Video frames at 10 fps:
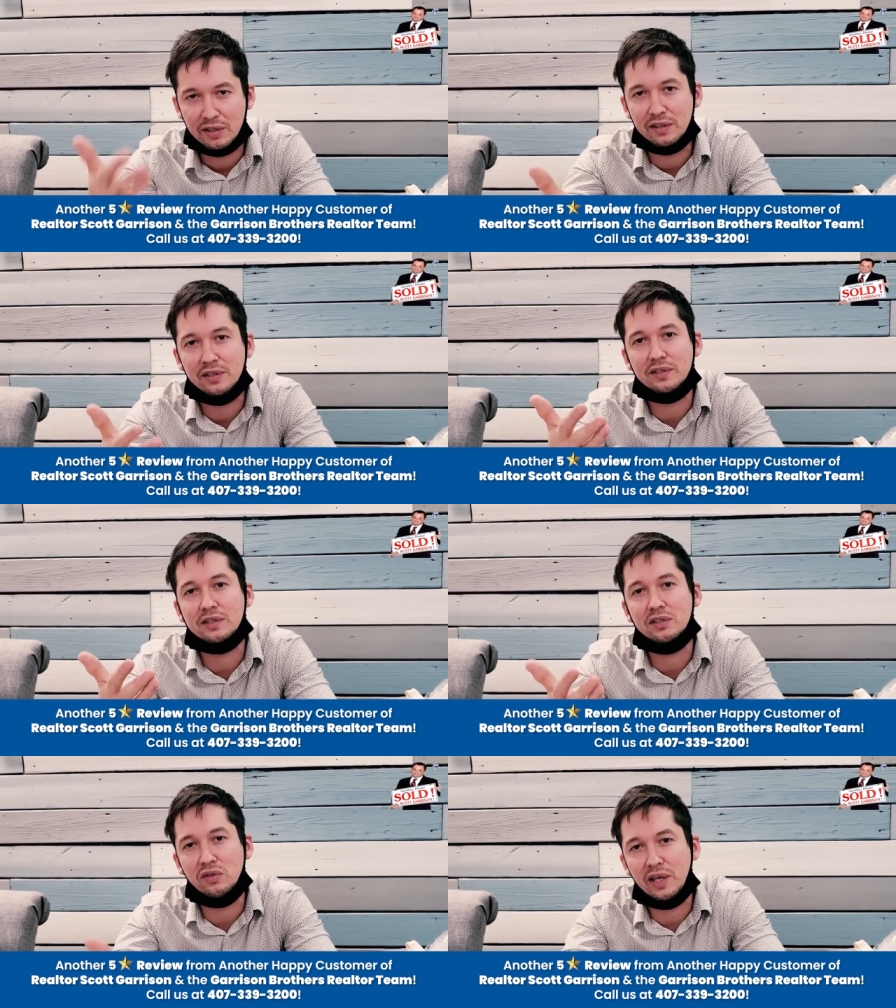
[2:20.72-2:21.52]

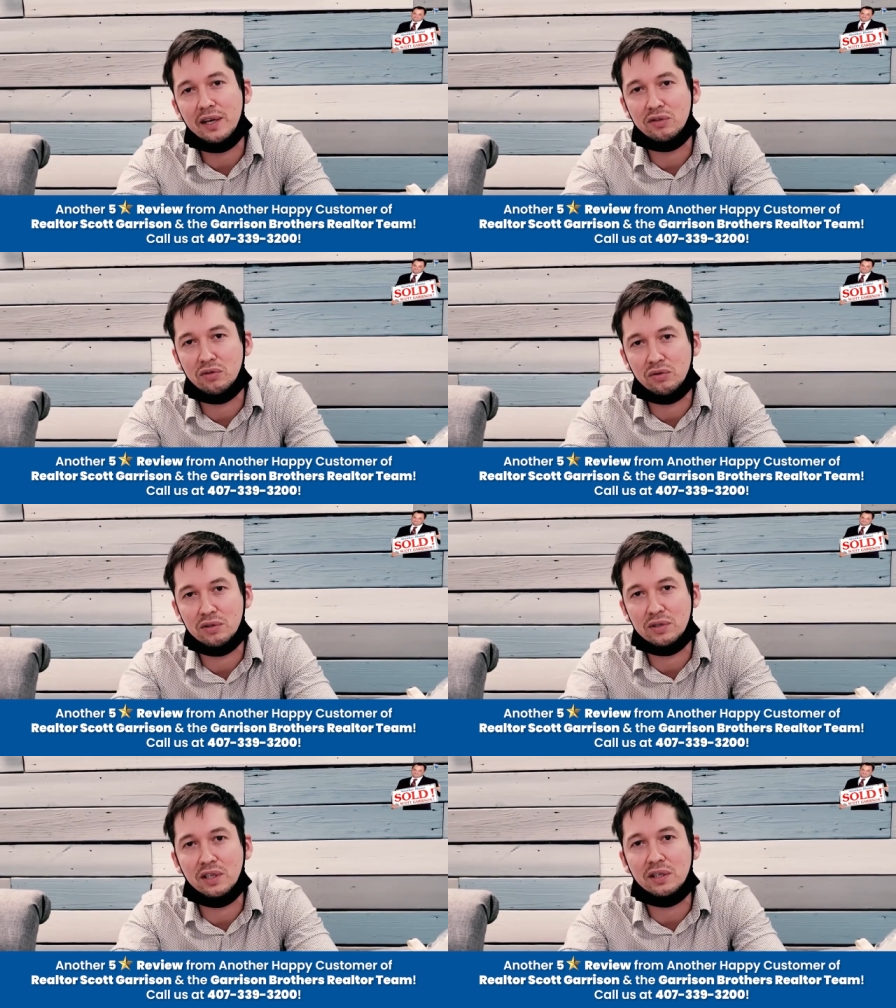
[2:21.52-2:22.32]
this, you can do
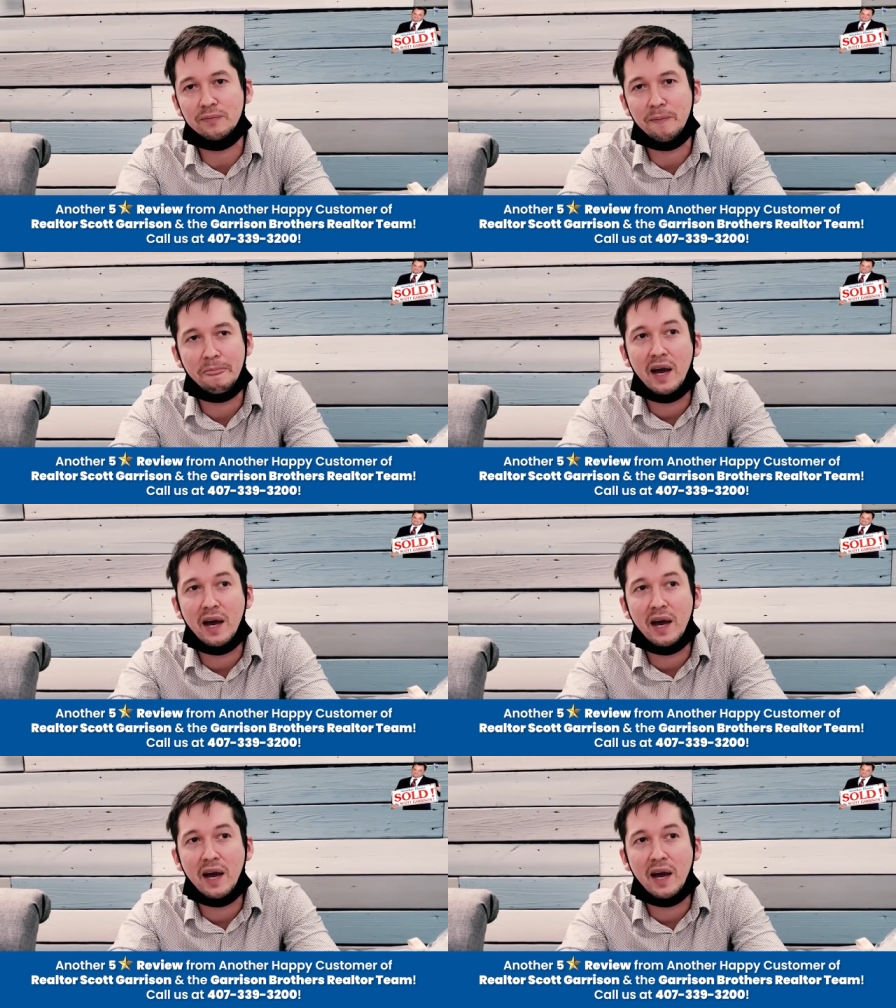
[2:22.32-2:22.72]
it. I and appreciate it.